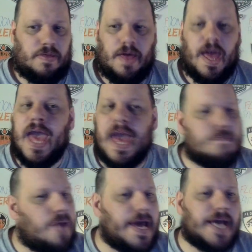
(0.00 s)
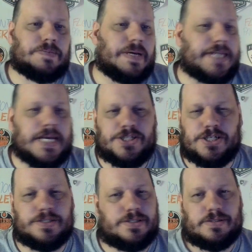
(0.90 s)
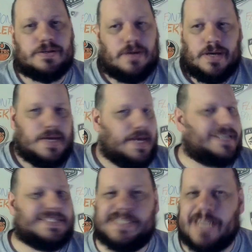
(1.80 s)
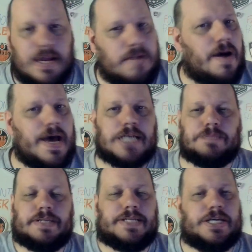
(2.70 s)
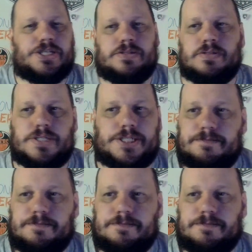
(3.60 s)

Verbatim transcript: hit my expectations, exceeded my expectations.